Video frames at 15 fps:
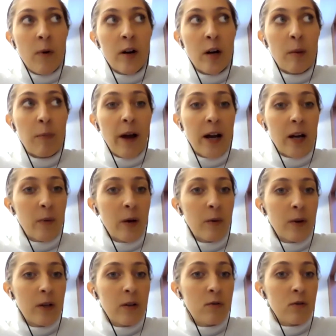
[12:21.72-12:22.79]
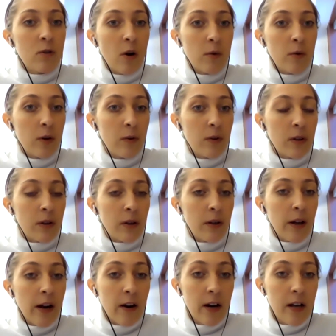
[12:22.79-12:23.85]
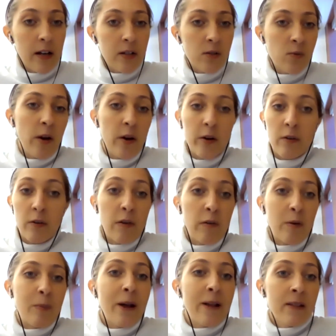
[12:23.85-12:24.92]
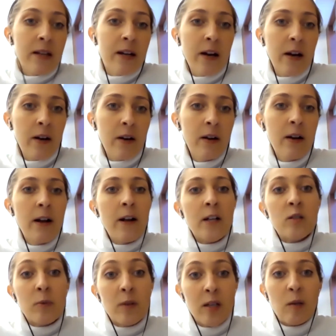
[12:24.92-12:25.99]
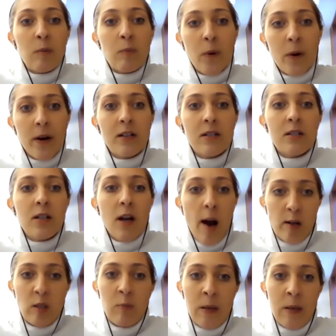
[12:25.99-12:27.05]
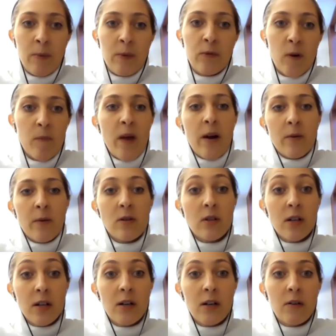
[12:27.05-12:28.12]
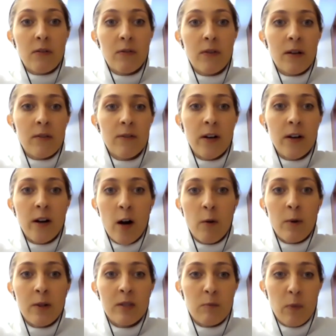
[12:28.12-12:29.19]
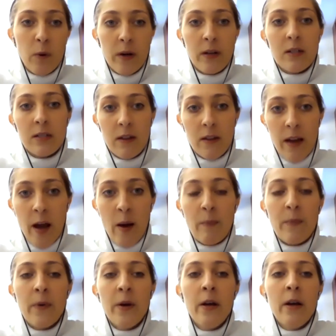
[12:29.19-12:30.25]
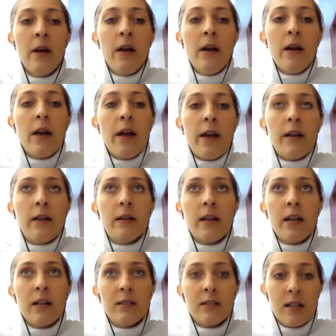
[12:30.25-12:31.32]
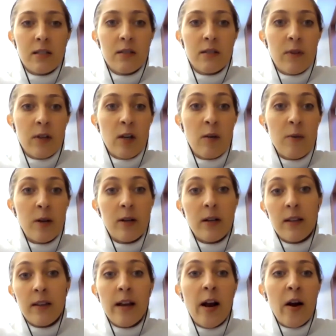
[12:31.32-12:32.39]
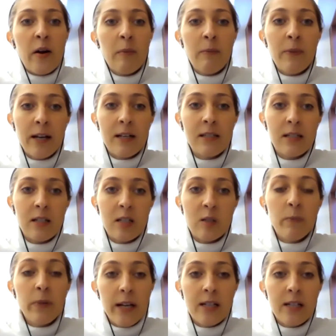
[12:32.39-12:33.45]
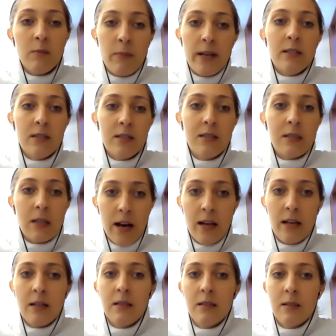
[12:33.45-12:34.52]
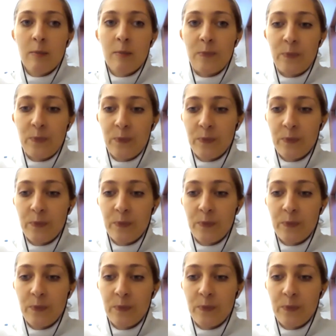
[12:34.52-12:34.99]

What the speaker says: want to apply to one where you don't know the area as well, or you've never been there, it's really important to talk to people from that reserve and figure out what's important to them and get a sense of the community there, because it is place-based science.